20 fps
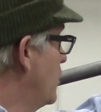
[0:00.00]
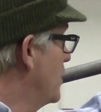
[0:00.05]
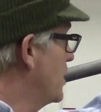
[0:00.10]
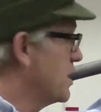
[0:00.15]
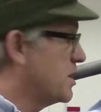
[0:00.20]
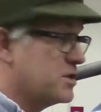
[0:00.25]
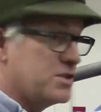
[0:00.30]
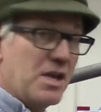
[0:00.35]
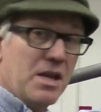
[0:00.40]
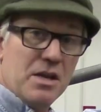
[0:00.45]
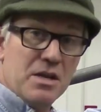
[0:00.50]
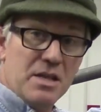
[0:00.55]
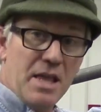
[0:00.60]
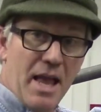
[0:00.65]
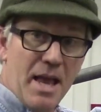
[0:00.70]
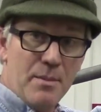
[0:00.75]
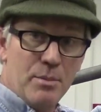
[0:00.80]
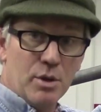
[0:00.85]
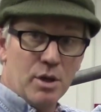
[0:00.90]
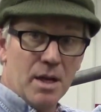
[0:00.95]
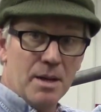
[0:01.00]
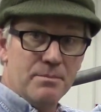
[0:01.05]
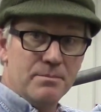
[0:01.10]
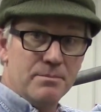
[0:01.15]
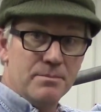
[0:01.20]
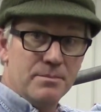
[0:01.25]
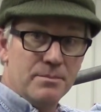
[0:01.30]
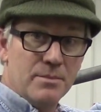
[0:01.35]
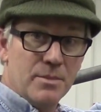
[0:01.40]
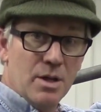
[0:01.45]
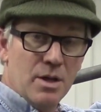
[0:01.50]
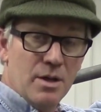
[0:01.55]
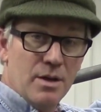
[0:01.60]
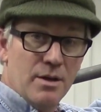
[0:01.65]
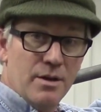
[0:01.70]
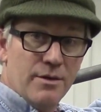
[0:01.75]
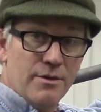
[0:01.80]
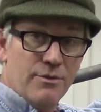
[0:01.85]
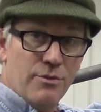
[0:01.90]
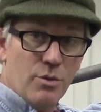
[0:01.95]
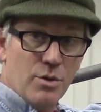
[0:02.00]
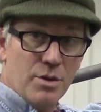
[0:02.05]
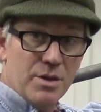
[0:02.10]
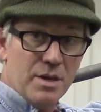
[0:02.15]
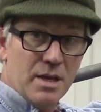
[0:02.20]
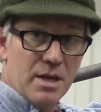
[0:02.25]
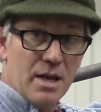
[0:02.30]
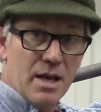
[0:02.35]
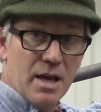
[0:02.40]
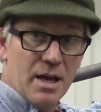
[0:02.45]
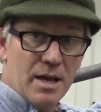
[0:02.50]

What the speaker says: order to set your table up for the